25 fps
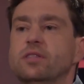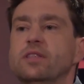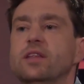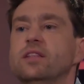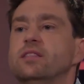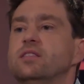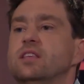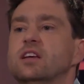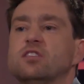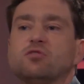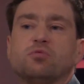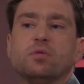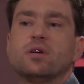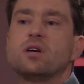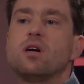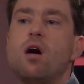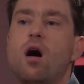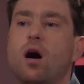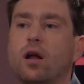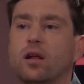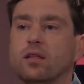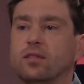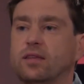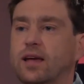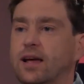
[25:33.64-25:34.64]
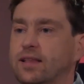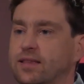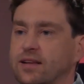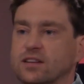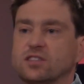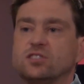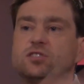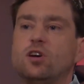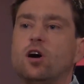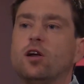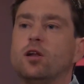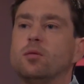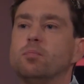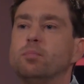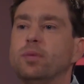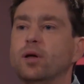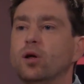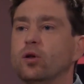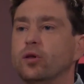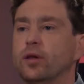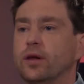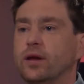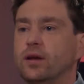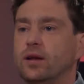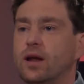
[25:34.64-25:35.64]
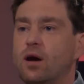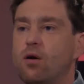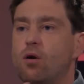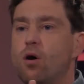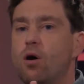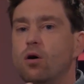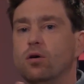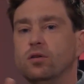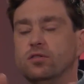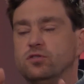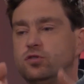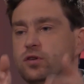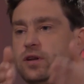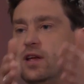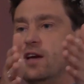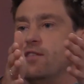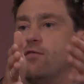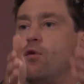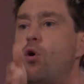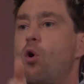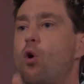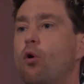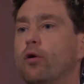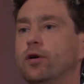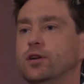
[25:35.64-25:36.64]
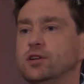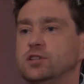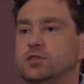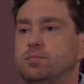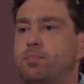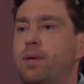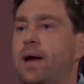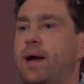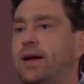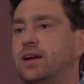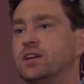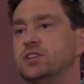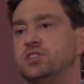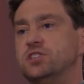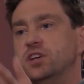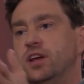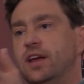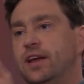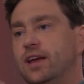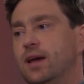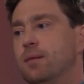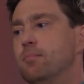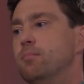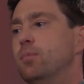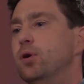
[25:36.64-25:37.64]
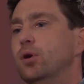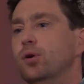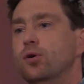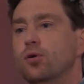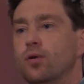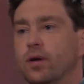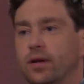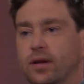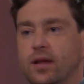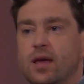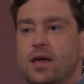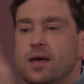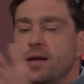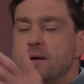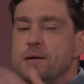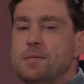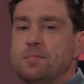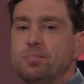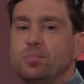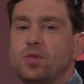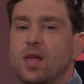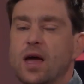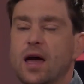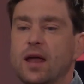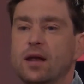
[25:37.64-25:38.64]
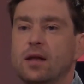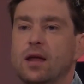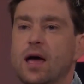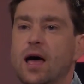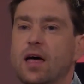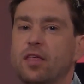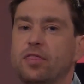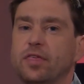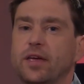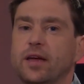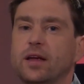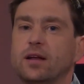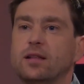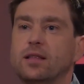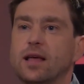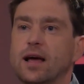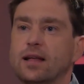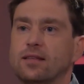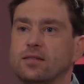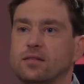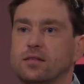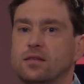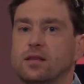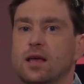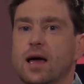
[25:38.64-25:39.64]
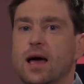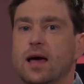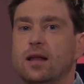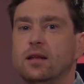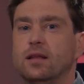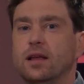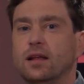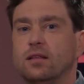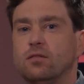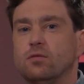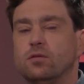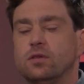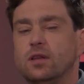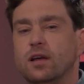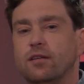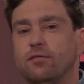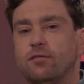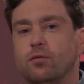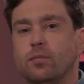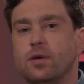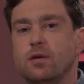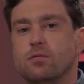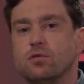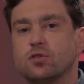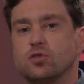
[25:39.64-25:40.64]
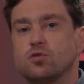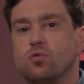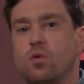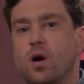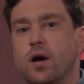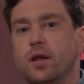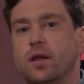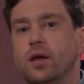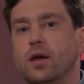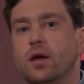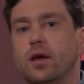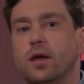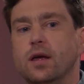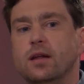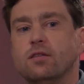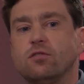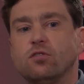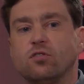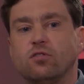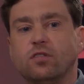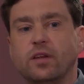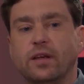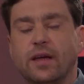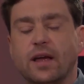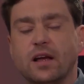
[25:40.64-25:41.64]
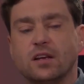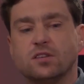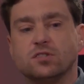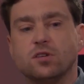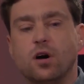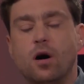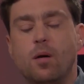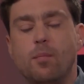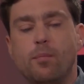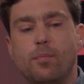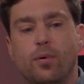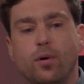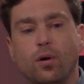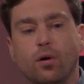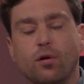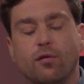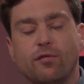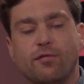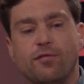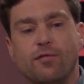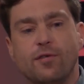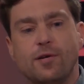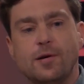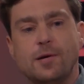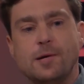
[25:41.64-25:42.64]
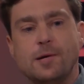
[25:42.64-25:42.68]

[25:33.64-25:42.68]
disregarded that and started building their own. So they have orange packaging and blue, and I think that for me was quite an interesting example of